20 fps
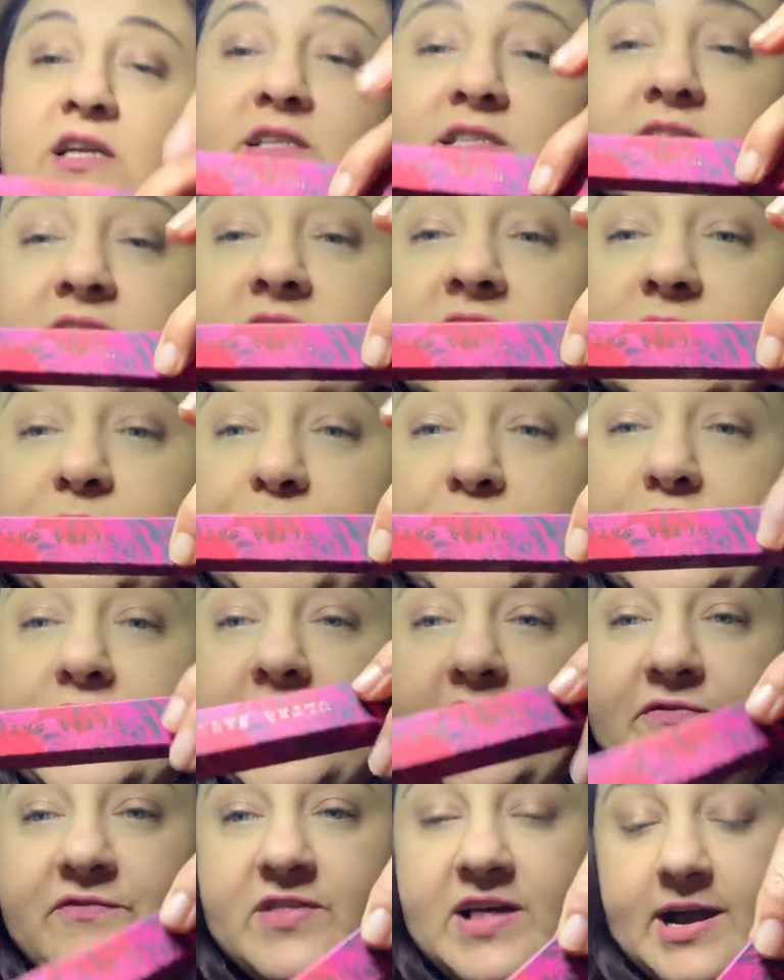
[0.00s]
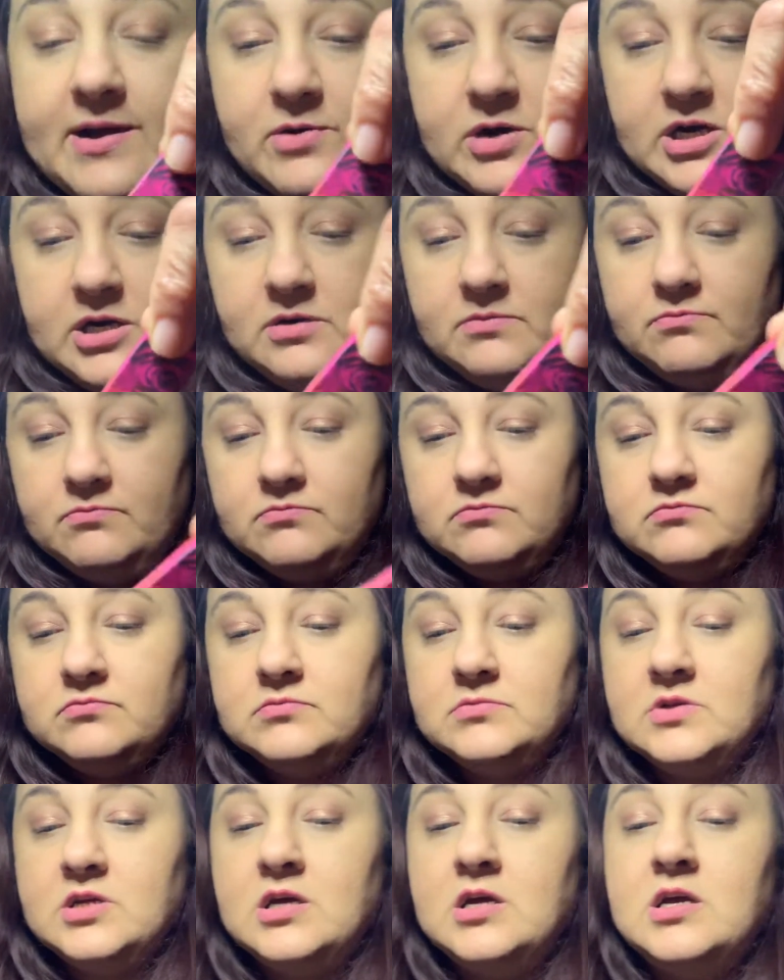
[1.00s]
It's in this pretty flower.
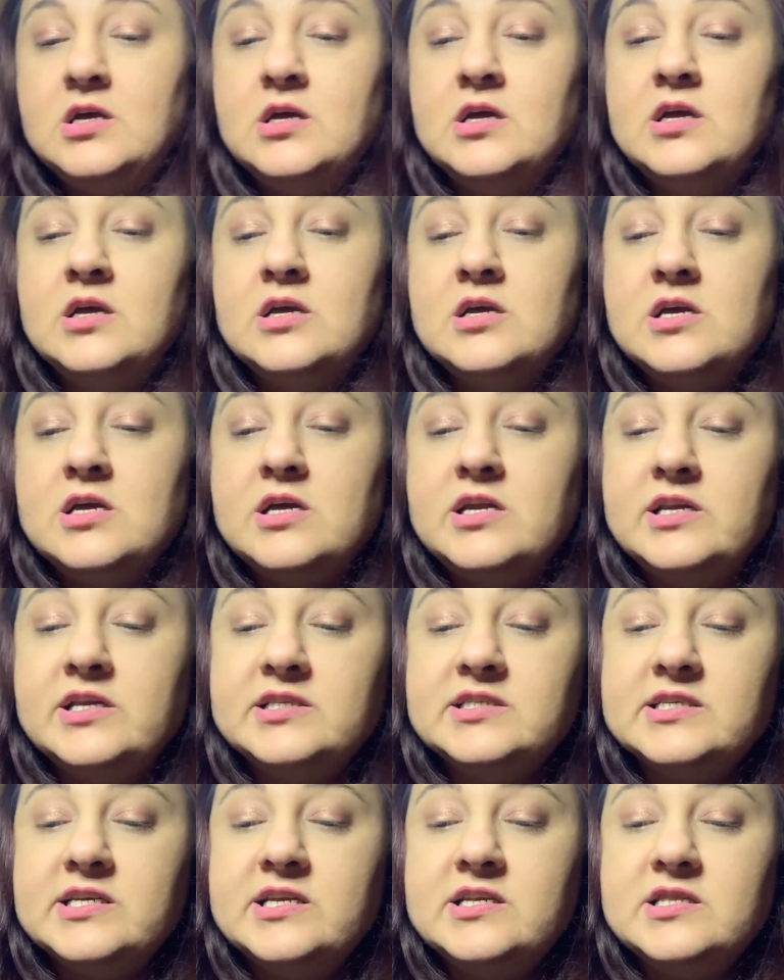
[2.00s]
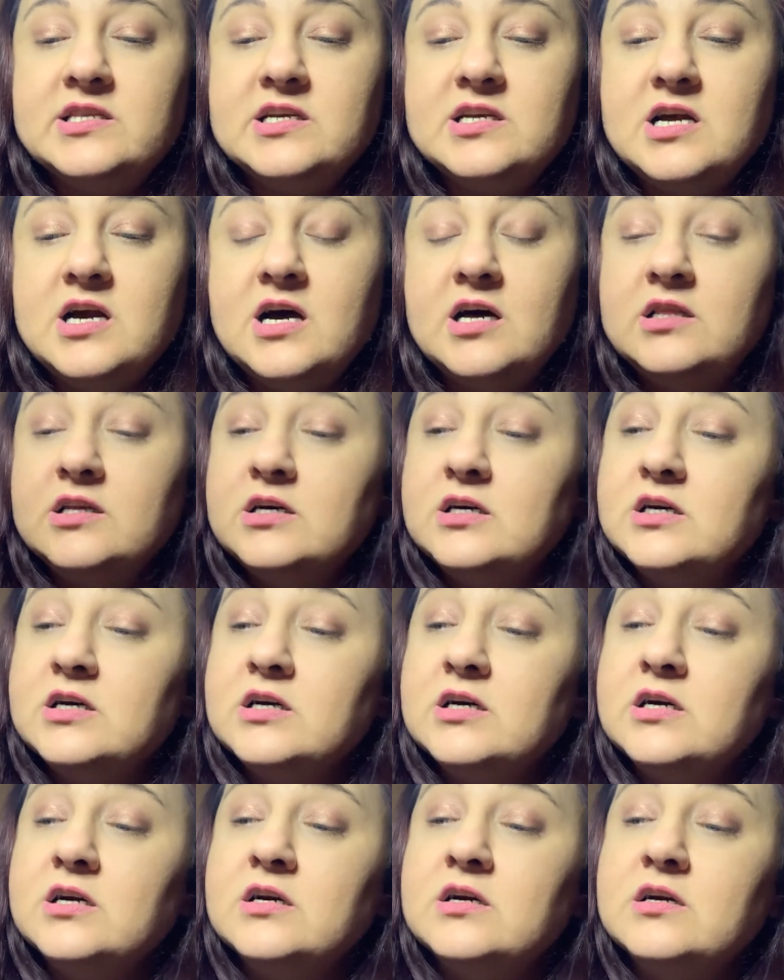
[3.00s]
And it's in the
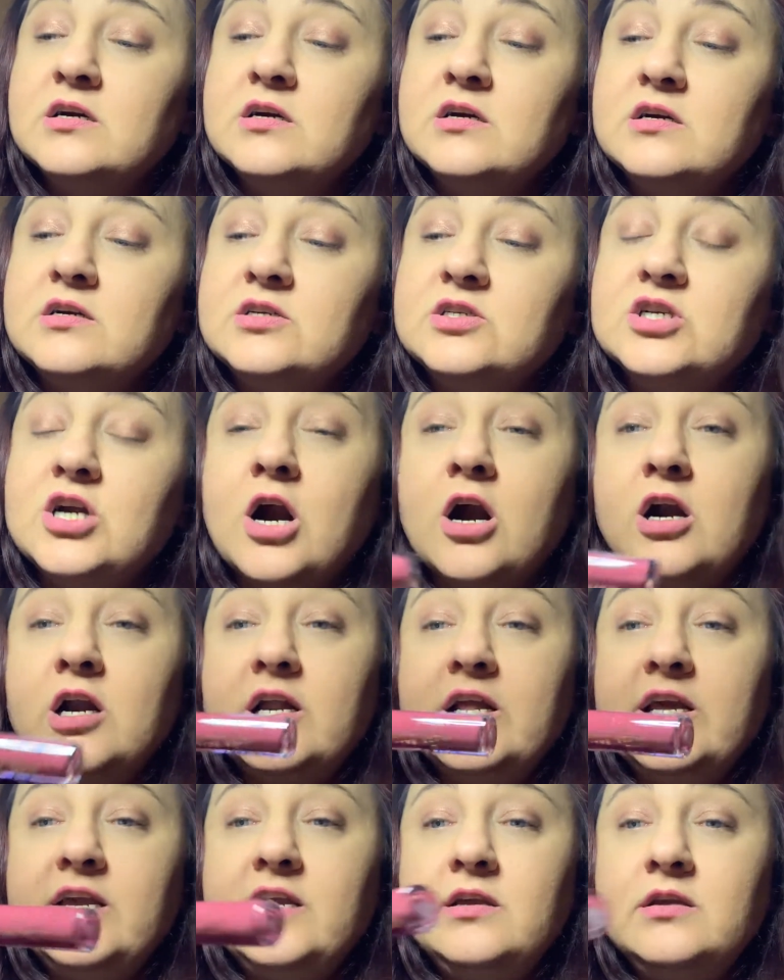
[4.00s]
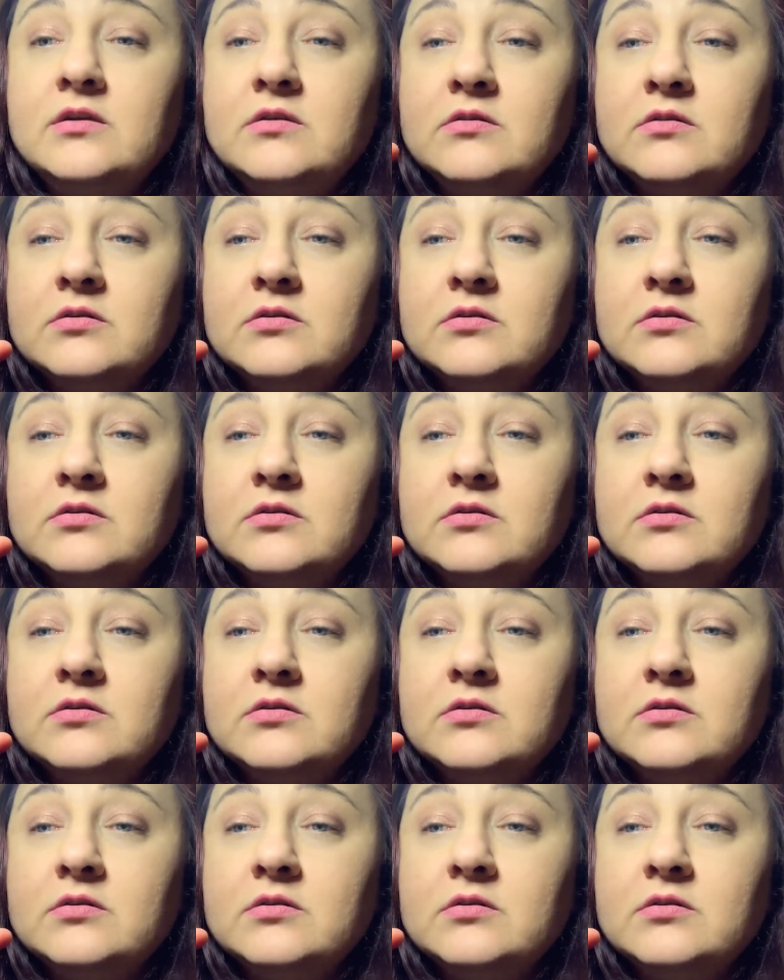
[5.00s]
color Darling.